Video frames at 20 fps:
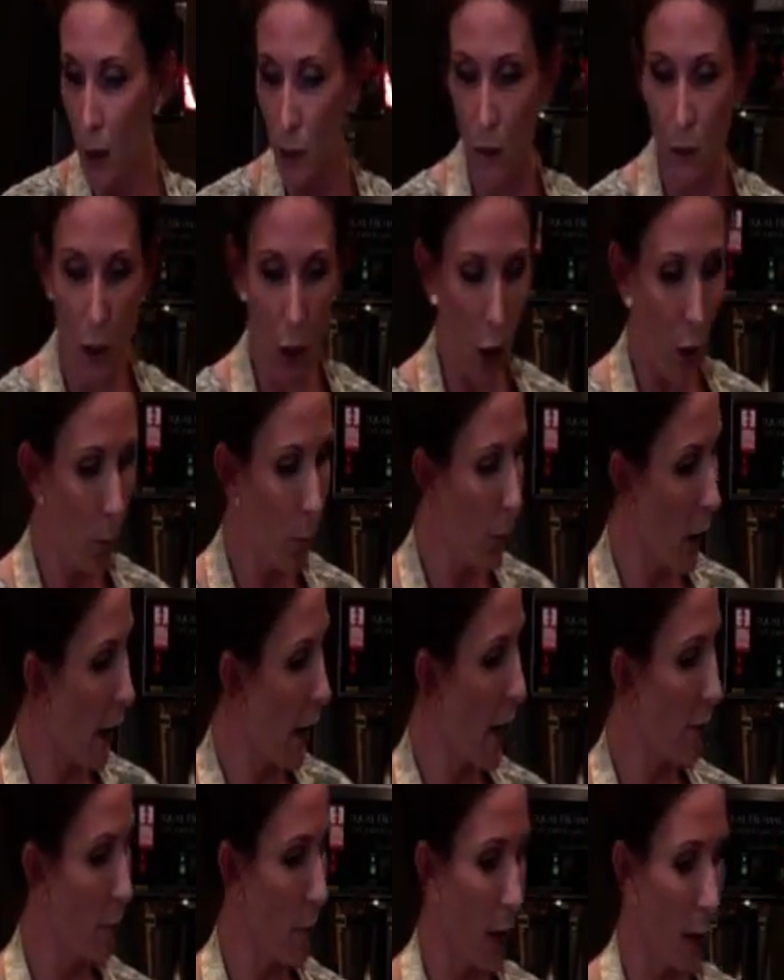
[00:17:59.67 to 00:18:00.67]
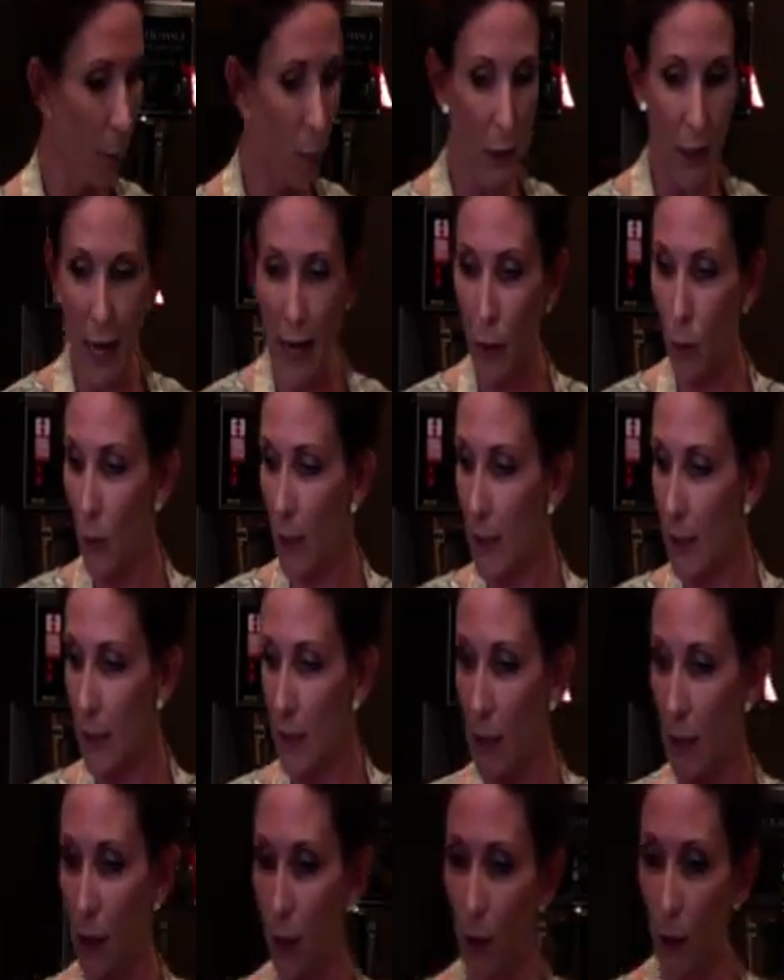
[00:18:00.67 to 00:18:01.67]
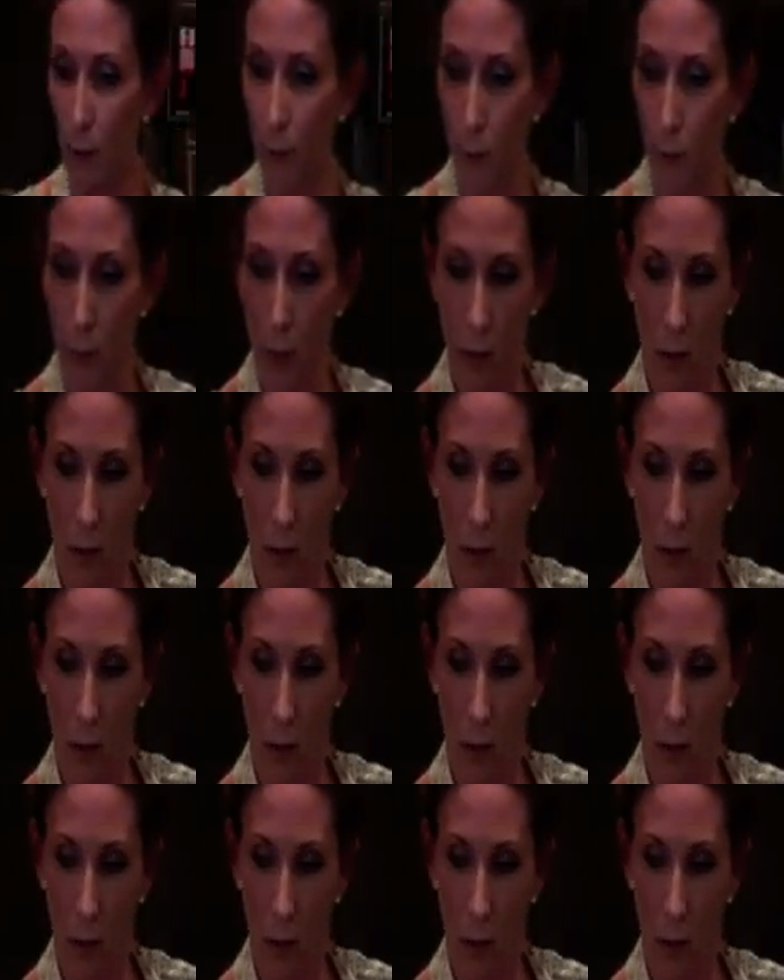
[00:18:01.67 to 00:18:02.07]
So I have my black rice here,